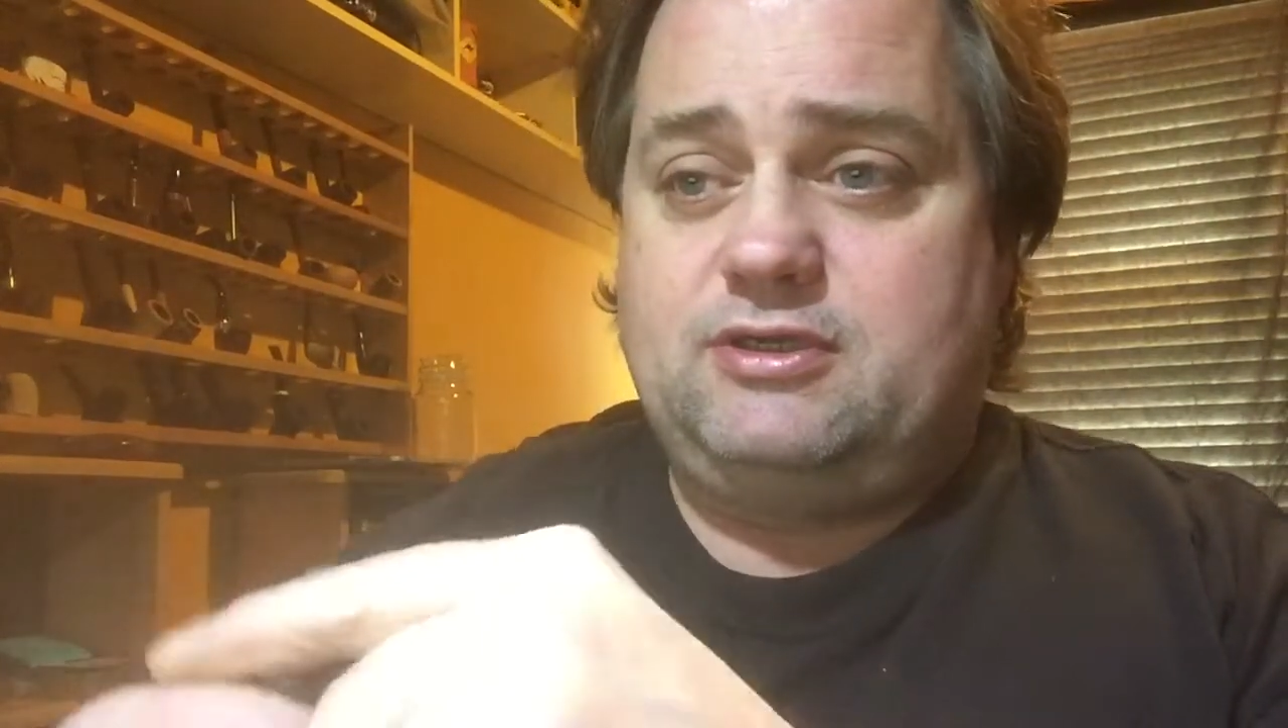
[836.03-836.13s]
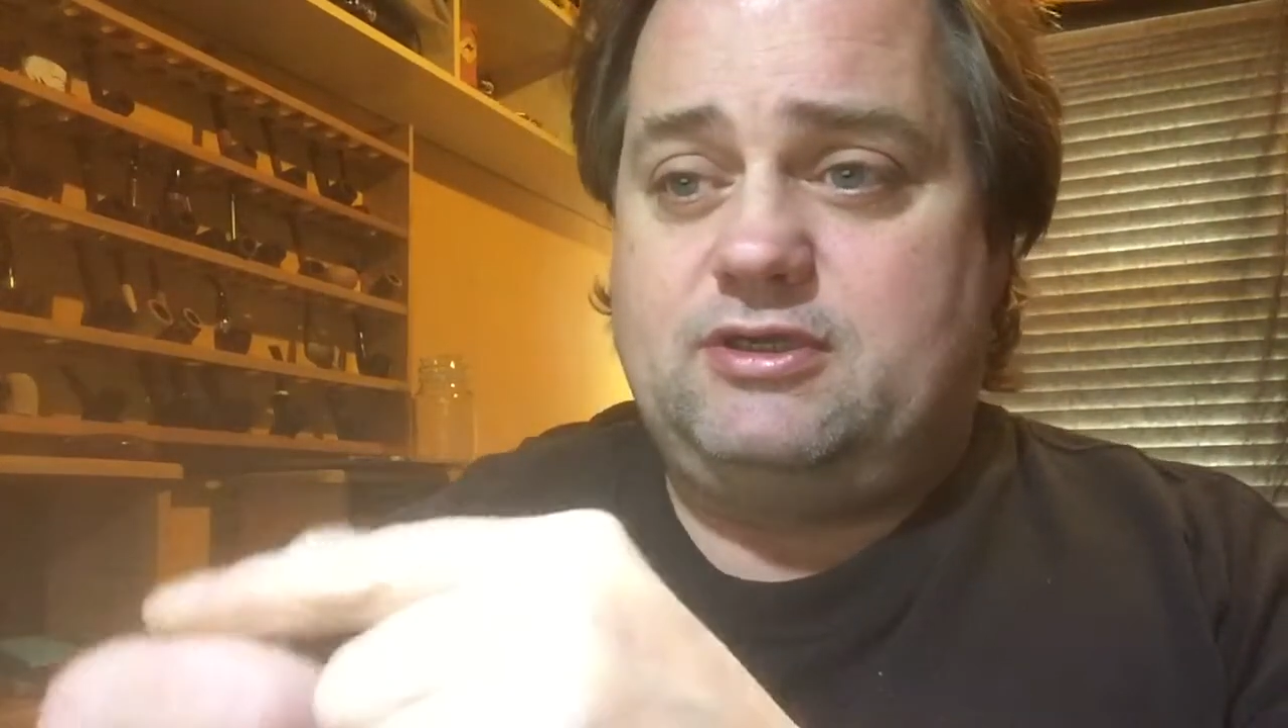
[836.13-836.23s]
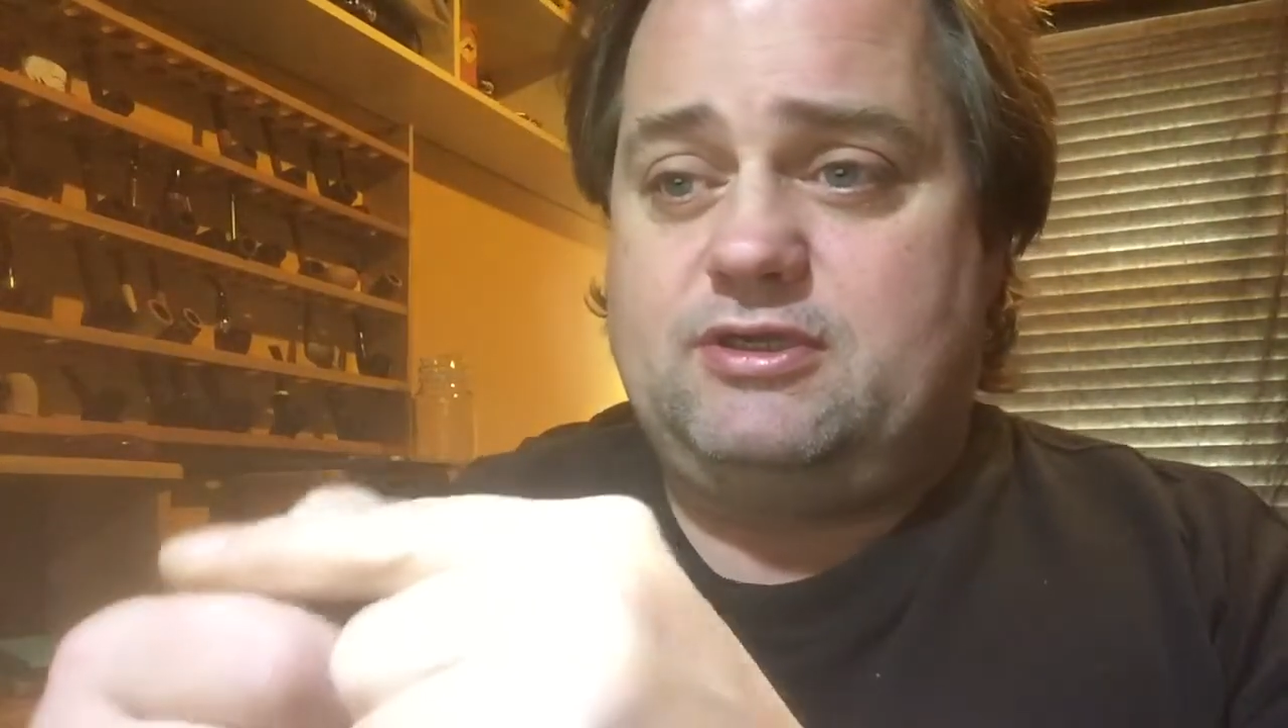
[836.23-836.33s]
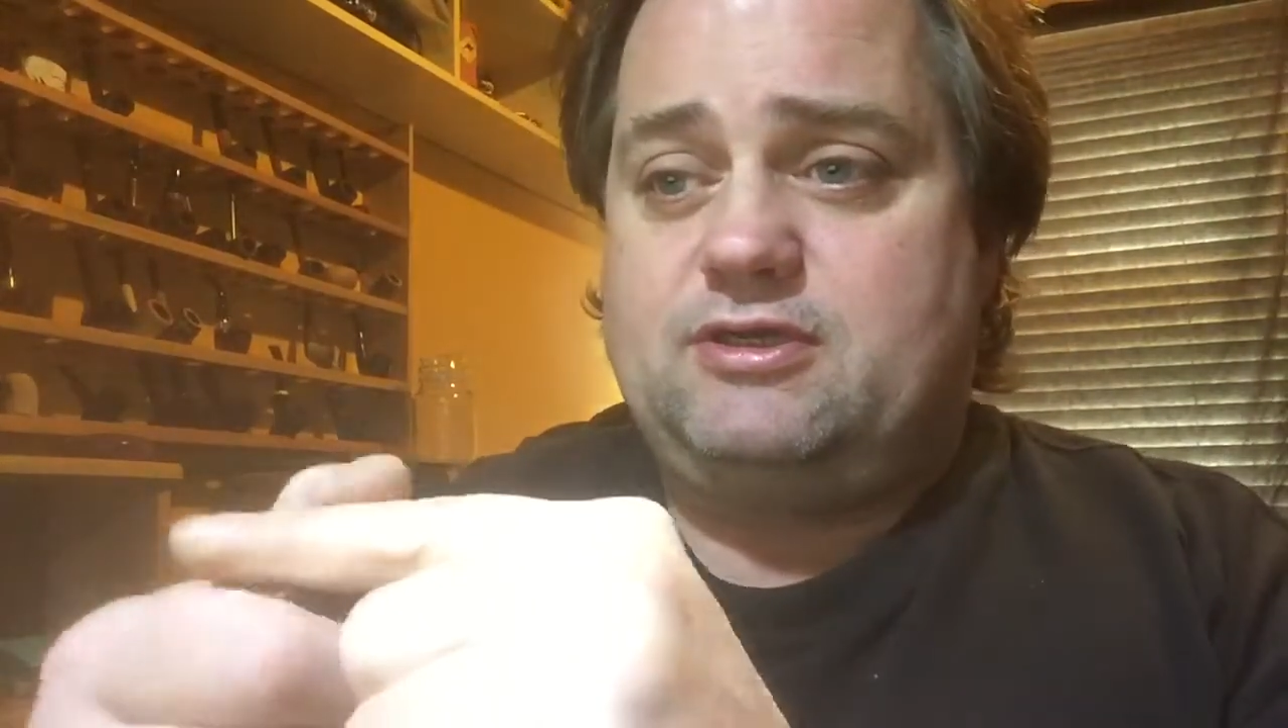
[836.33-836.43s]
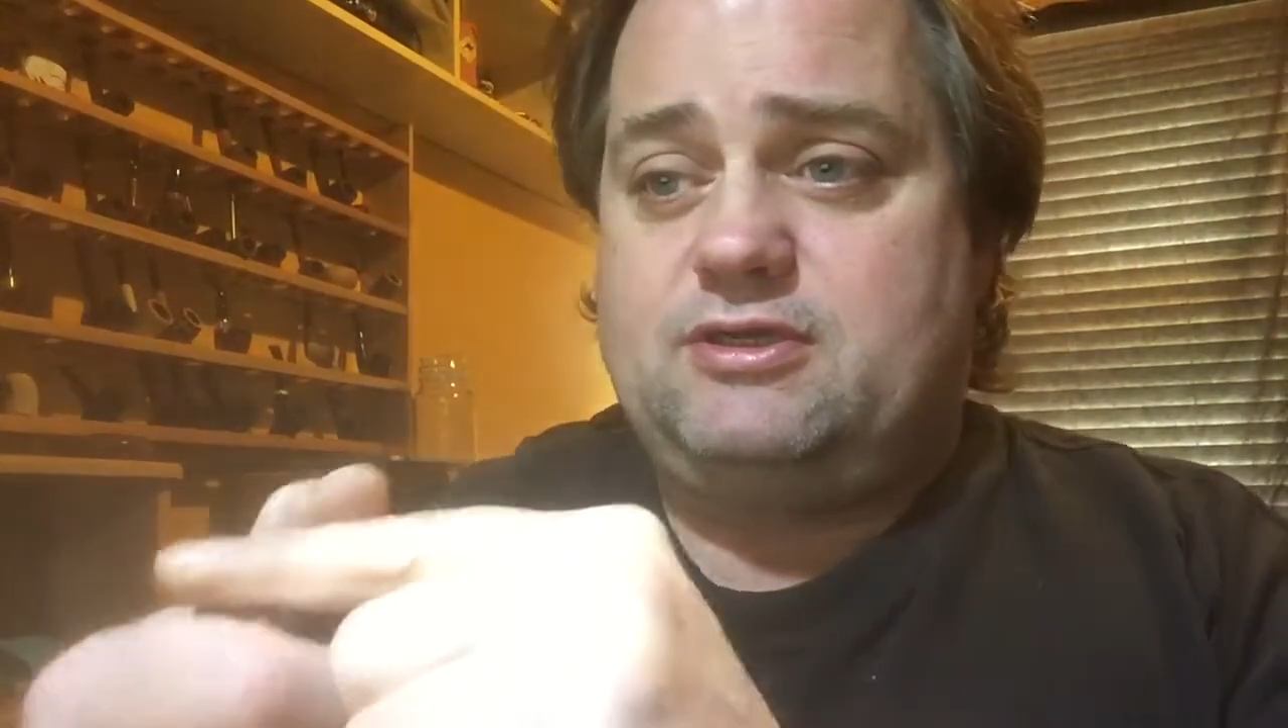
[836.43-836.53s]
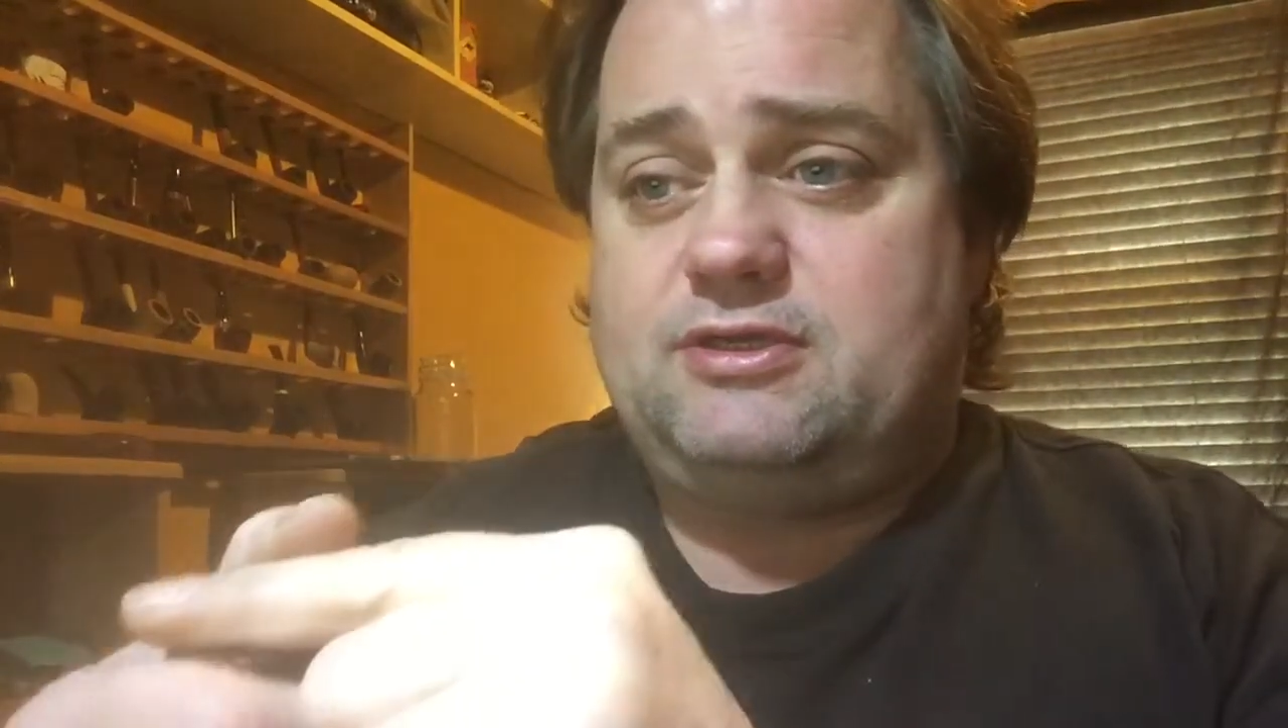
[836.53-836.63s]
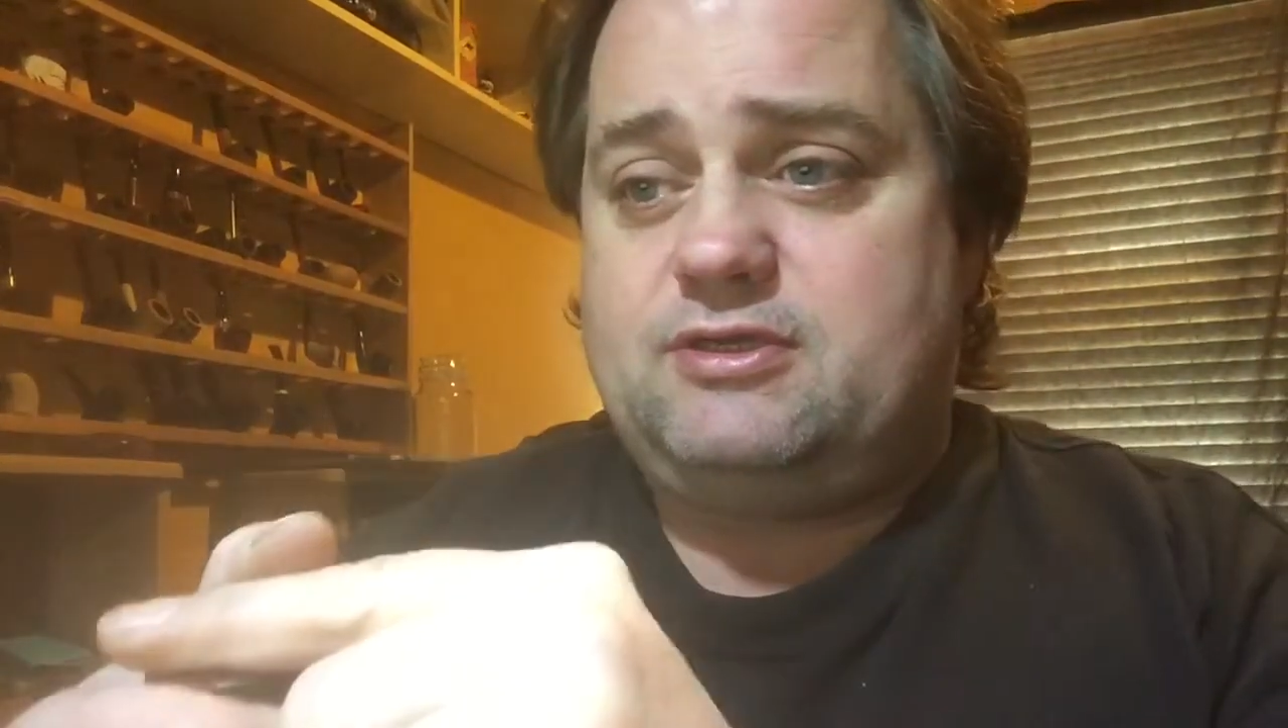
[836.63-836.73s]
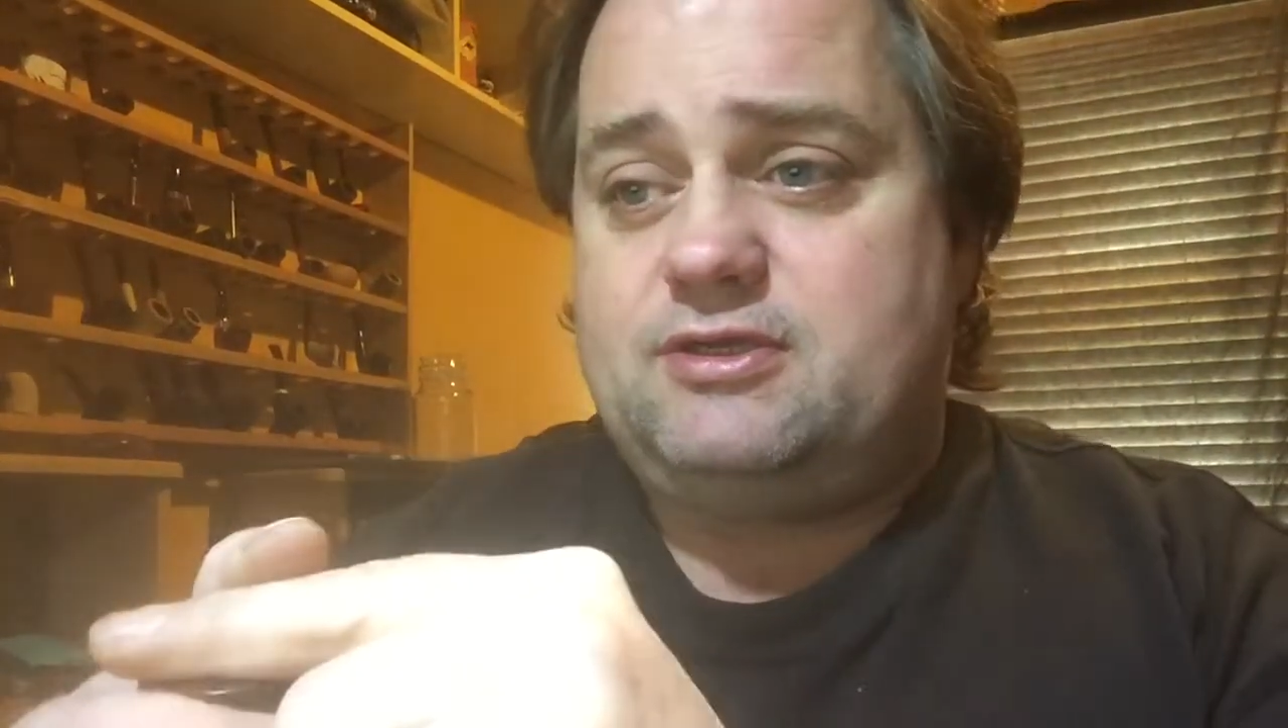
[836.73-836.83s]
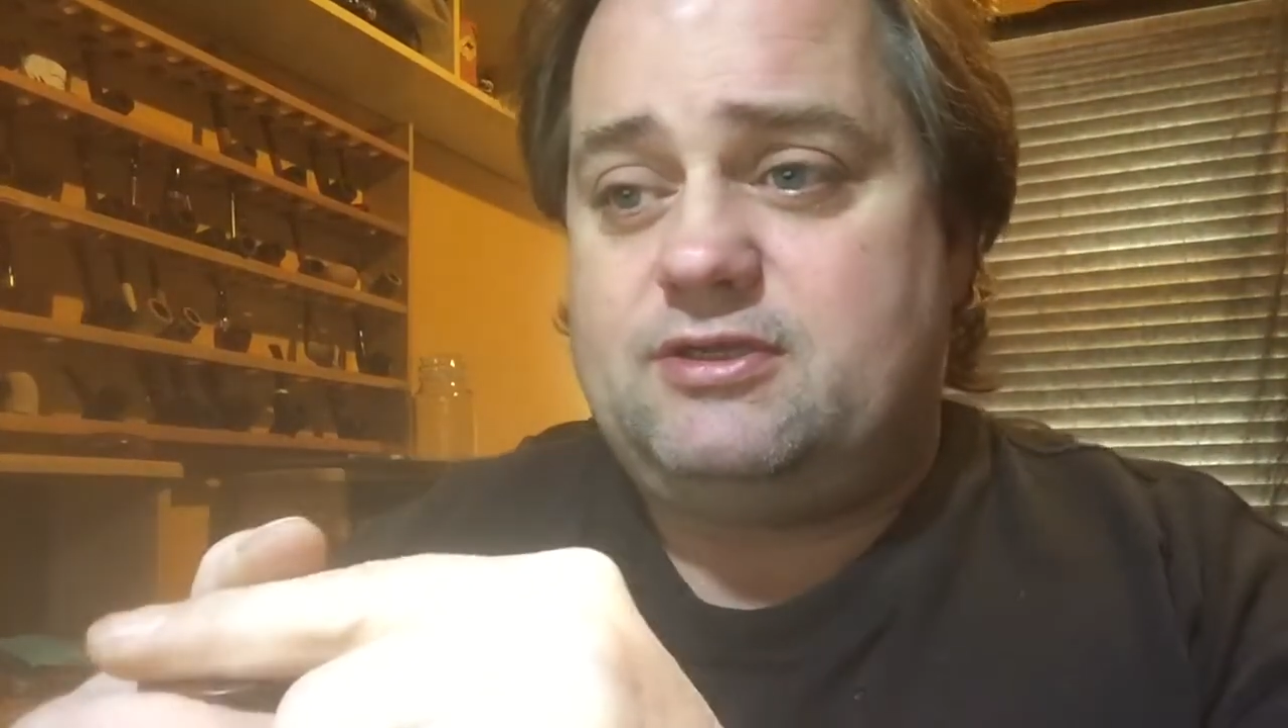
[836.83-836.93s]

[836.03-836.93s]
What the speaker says: I